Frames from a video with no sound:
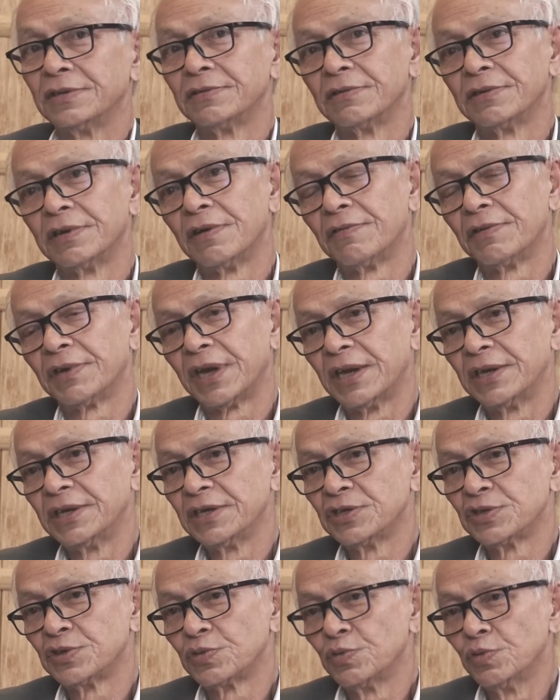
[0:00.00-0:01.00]
So now
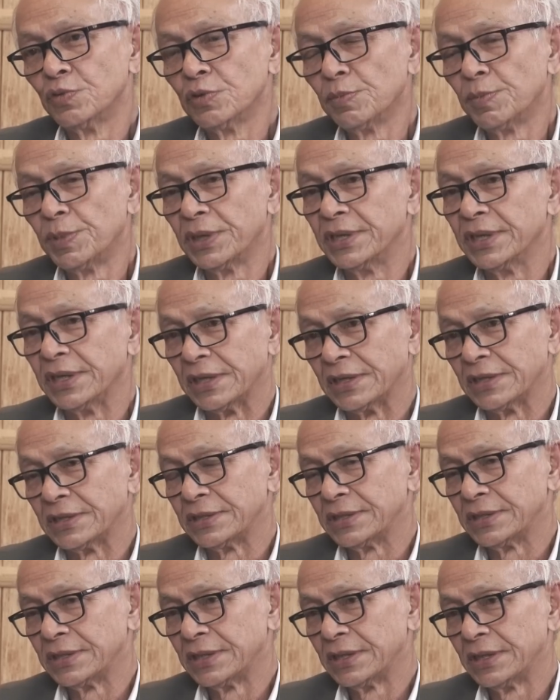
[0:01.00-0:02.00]
regarding school
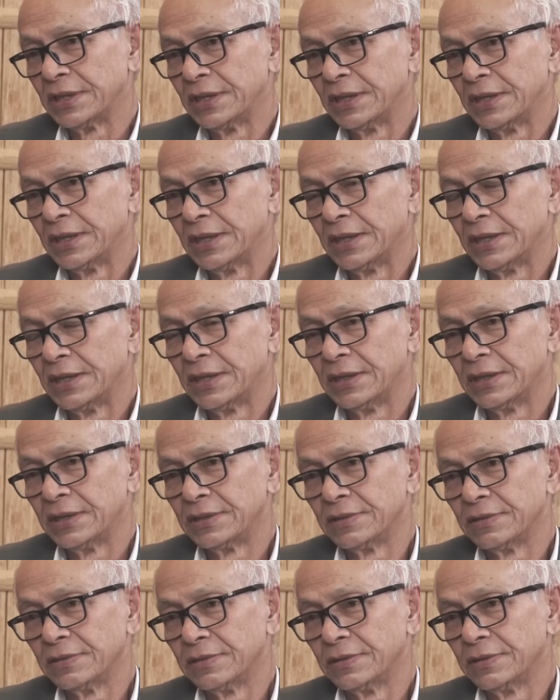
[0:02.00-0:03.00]
buildings,
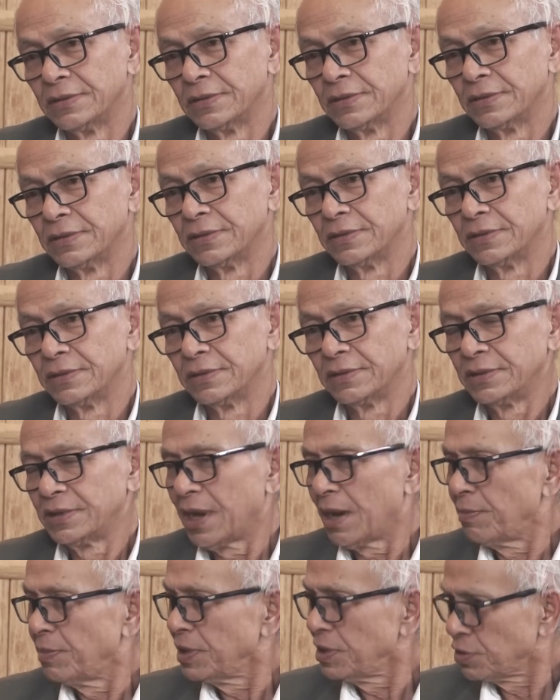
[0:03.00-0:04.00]
so
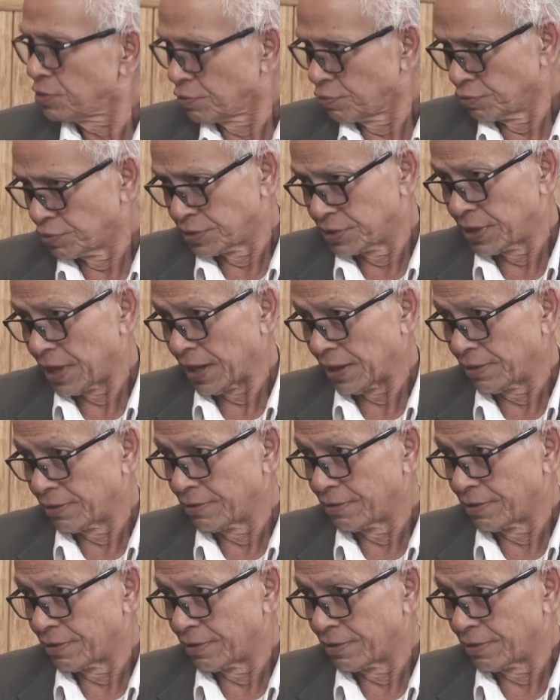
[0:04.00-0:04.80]
there are many schools like